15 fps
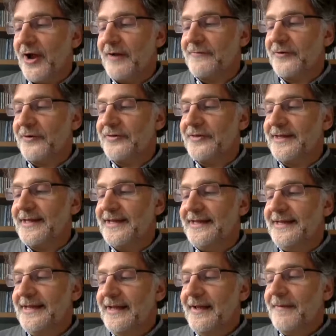the
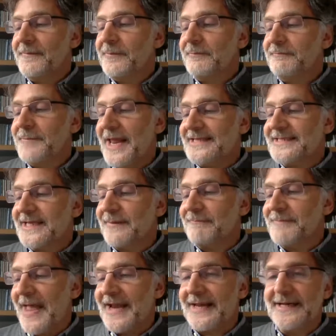basic
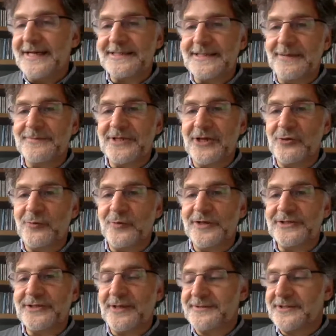mechanisms under which
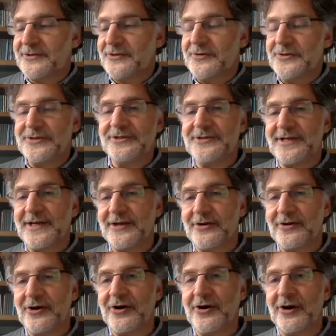substitutions can occur,
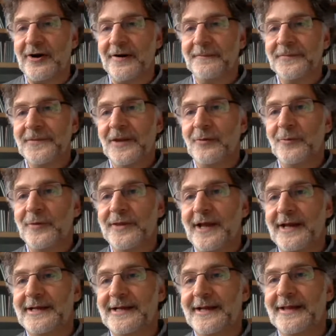with the idea
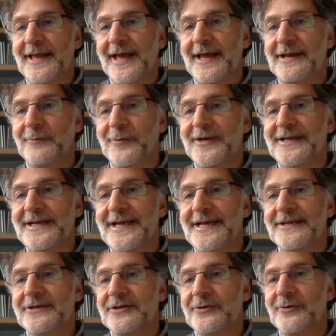that we need
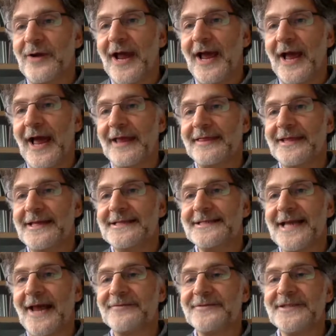to ha at least have
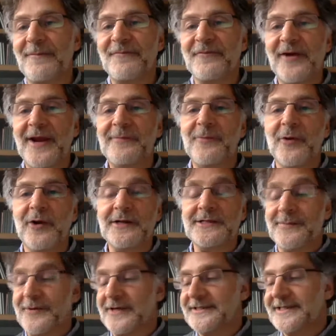some framework, some
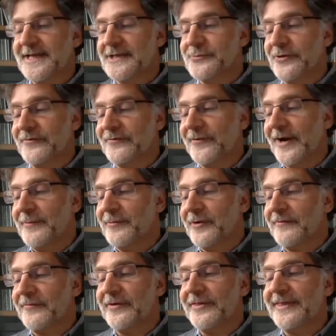conceptual framework
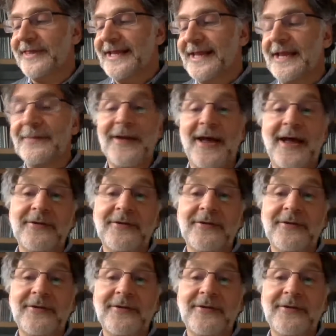for thinking about